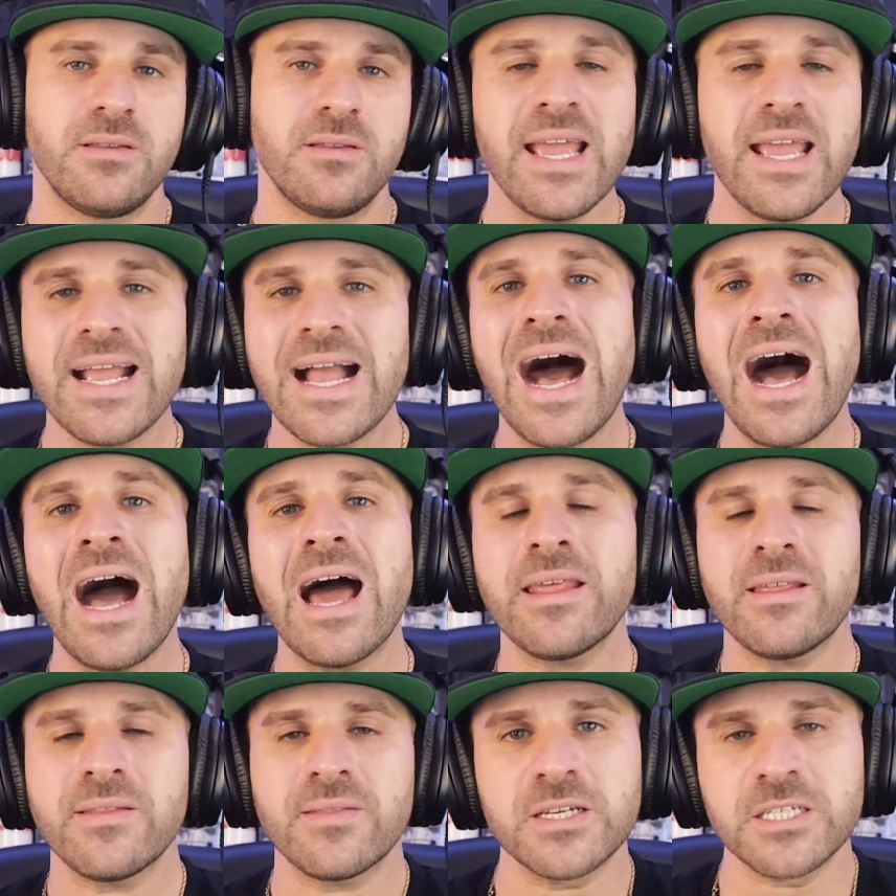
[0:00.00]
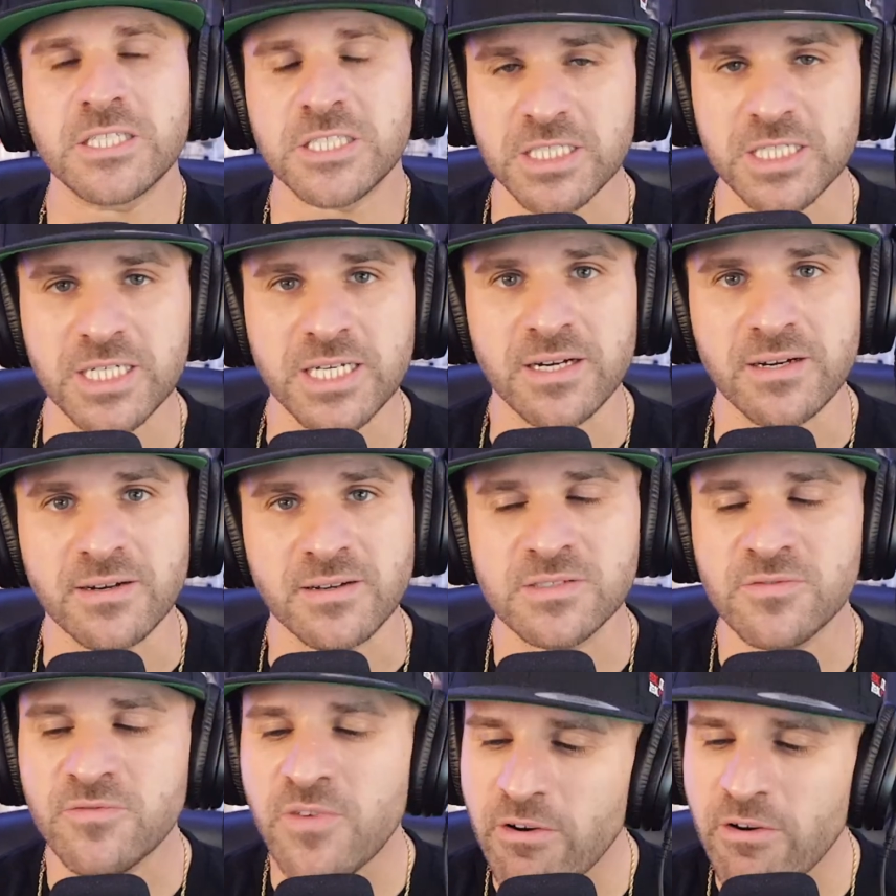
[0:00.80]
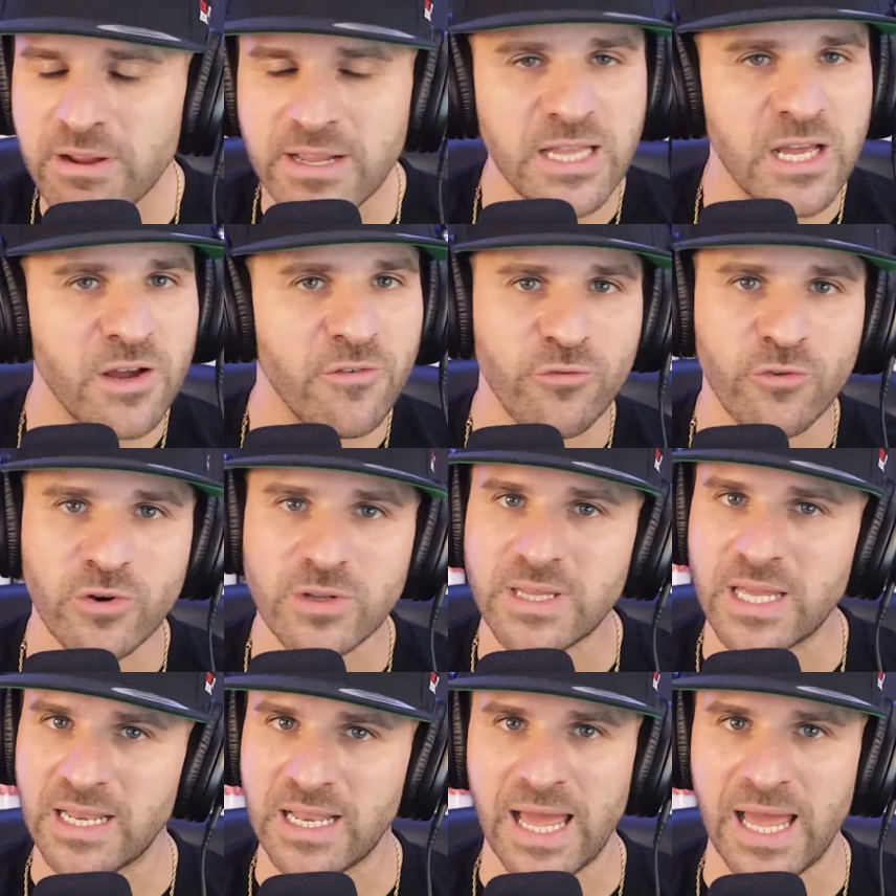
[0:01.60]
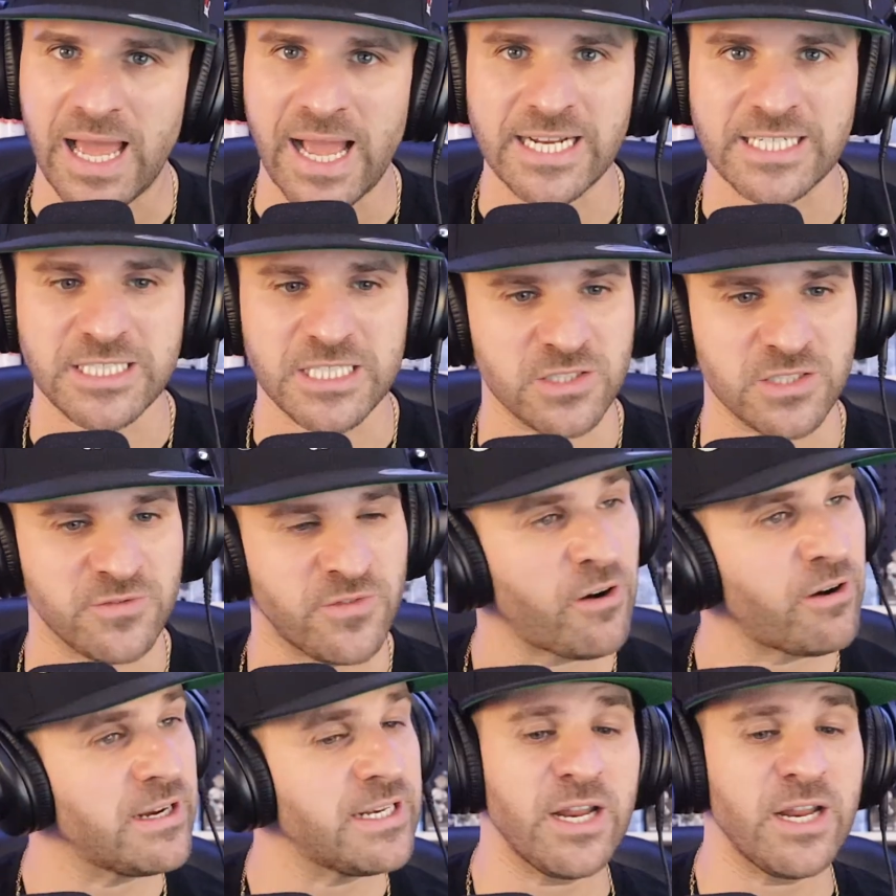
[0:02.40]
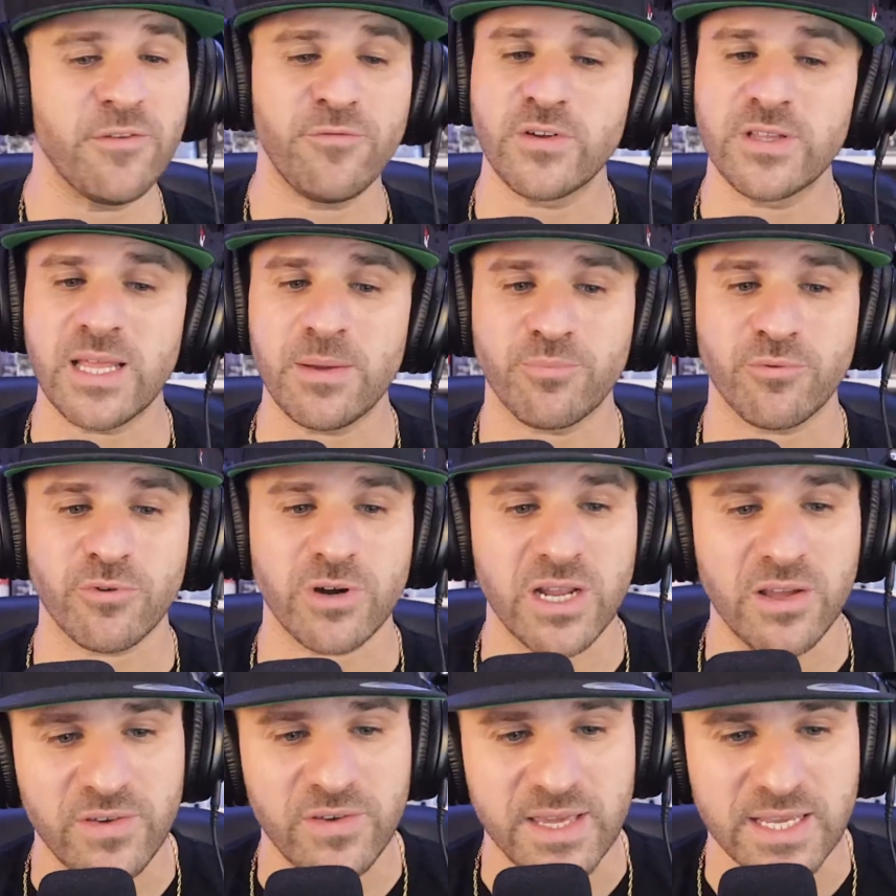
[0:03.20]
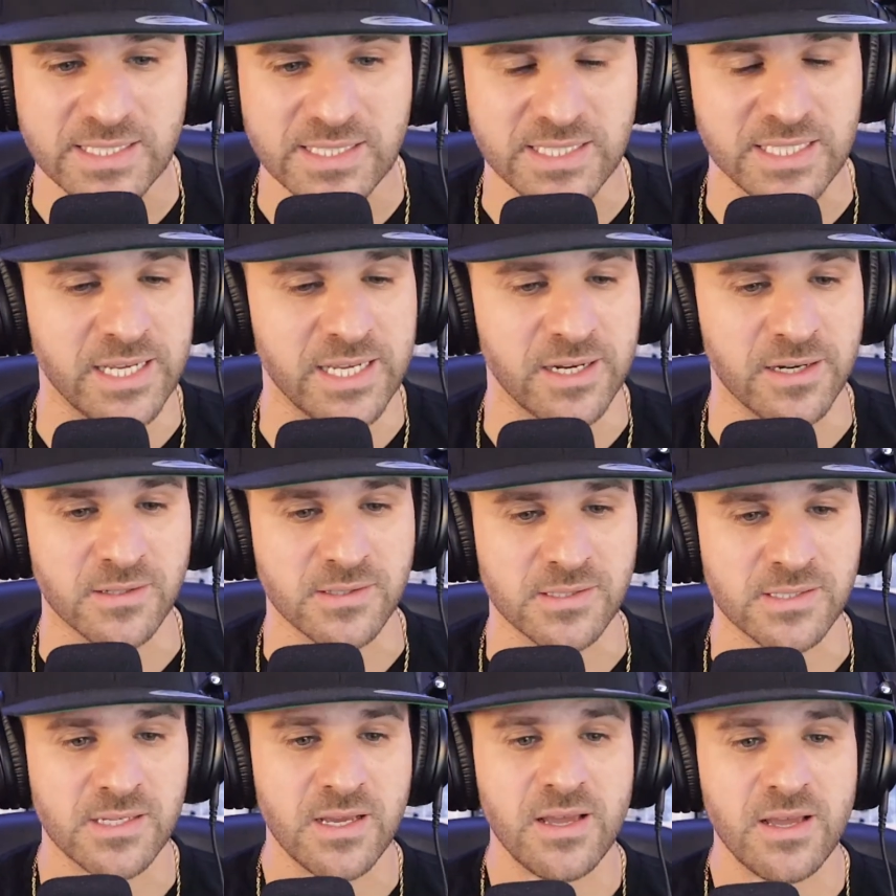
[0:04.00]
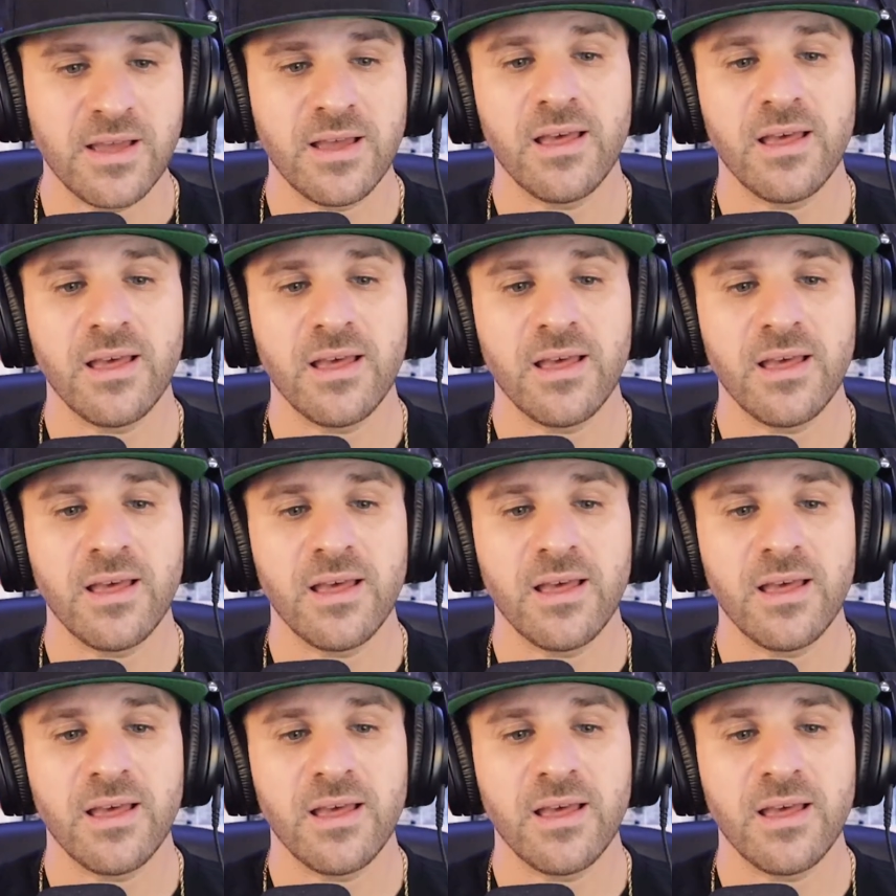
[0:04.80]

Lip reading: They got it this year. It's very different than last year. It's very different than previous years.